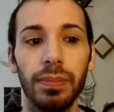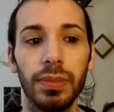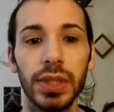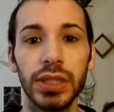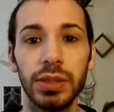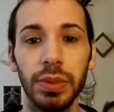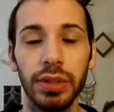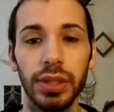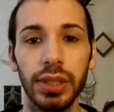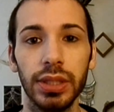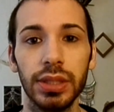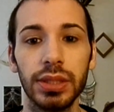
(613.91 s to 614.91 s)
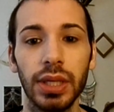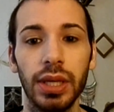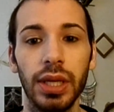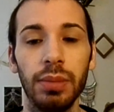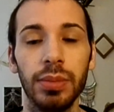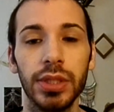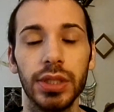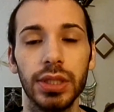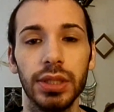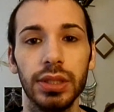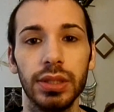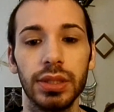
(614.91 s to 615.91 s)
spirits and
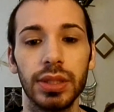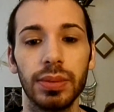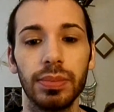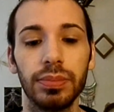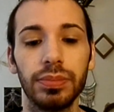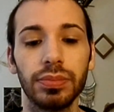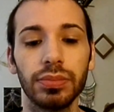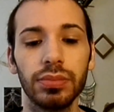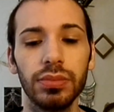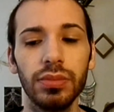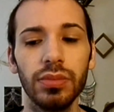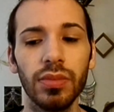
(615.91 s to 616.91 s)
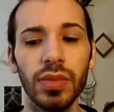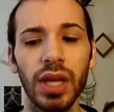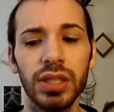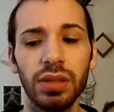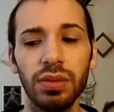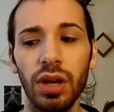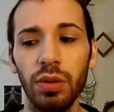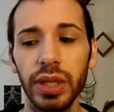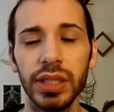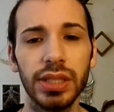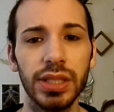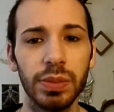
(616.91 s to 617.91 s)
images. I don't always
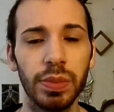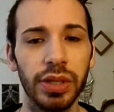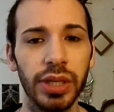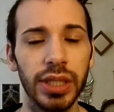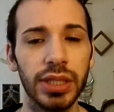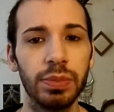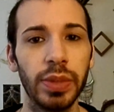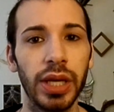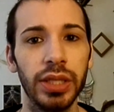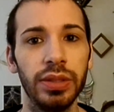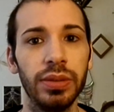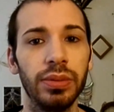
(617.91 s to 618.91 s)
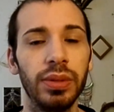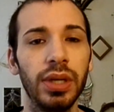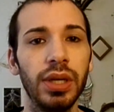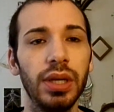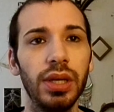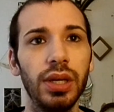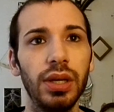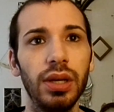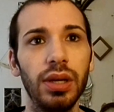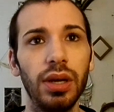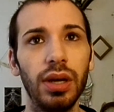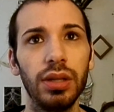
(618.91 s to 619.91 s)
see spirits, but I do
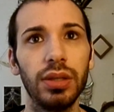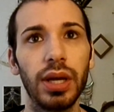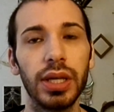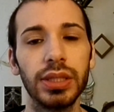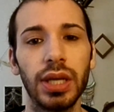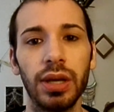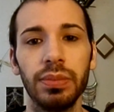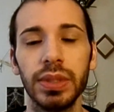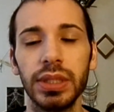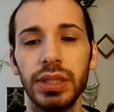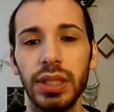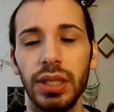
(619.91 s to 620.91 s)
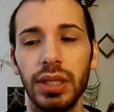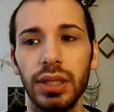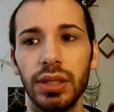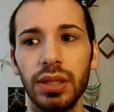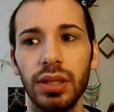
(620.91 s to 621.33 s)
a lot of times see